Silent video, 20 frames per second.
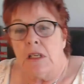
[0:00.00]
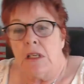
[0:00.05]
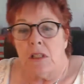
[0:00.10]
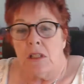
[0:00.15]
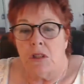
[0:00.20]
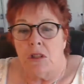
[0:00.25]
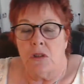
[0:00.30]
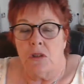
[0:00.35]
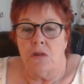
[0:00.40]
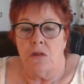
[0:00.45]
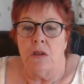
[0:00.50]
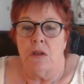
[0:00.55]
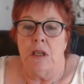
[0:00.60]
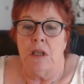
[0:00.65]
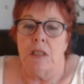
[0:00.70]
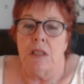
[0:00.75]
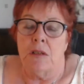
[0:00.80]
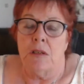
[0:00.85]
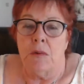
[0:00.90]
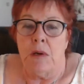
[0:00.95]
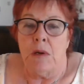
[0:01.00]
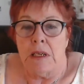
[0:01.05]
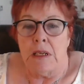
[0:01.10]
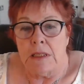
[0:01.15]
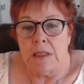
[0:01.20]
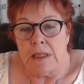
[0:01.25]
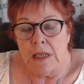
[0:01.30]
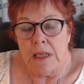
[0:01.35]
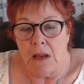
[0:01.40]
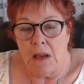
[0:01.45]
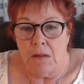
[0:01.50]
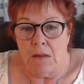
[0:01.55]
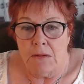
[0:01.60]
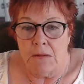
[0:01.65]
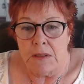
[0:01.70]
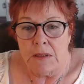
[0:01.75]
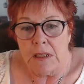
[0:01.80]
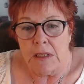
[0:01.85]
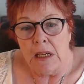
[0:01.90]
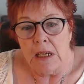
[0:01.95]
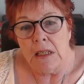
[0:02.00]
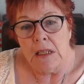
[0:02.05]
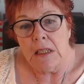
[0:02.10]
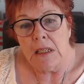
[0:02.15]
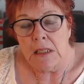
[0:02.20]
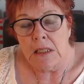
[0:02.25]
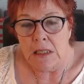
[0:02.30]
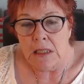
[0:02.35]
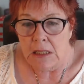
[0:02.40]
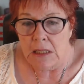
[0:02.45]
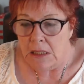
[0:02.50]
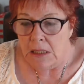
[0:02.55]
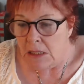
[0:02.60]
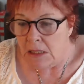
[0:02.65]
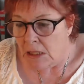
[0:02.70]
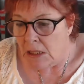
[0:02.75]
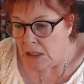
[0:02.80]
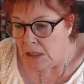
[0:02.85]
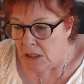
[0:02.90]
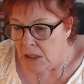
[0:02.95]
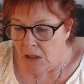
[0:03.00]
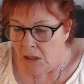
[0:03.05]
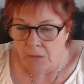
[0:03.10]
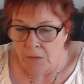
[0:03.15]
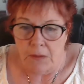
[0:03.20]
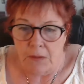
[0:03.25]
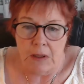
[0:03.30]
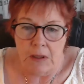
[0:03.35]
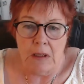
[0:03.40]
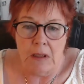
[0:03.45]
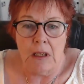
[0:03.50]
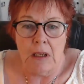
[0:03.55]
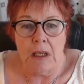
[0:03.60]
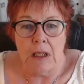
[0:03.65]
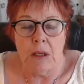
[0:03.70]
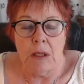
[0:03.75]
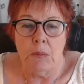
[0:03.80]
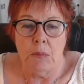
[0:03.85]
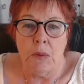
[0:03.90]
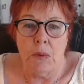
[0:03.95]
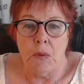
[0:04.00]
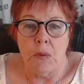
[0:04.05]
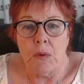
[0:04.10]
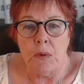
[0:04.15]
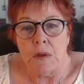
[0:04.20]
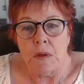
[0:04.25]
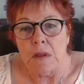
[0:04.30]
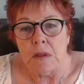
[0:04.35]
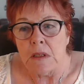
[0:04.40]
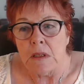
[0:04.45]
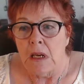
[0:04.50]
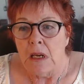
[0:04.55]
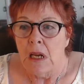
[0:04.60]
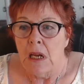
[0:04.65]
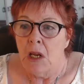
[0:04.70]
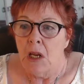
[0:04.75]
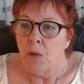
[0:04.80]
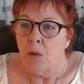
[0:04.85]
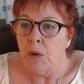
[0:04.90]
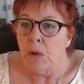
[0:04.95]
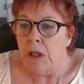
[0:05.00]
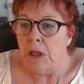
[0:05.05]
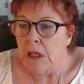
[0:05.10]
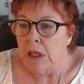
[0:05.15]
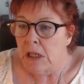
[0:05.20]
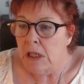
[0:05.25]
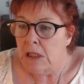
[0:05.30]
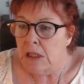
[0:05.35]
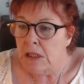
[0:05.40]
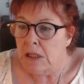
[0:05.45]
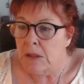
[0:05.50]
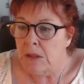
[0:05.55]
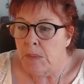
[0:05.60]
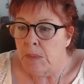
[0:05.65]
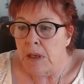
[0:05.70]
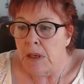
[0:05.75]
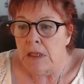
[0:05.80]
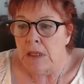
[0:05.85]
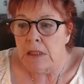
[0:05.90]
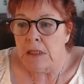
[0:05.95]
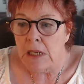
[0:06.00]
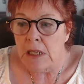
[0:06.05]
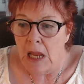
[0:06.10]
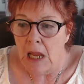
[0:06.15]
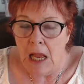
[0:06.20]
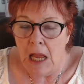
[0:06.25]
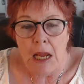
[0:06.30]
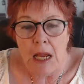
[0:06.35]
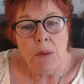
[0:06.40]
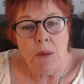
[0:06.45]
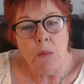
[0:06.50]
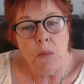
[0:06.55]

to tune into ourselves, and this is significantly important. We need to spend time